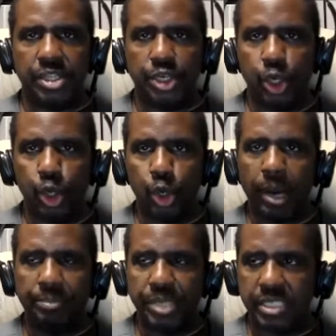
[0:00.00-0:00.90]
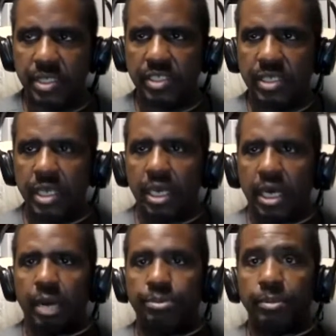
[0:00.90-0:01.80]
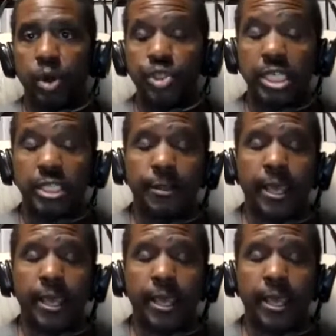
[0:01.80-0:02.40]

Google My Business promotion.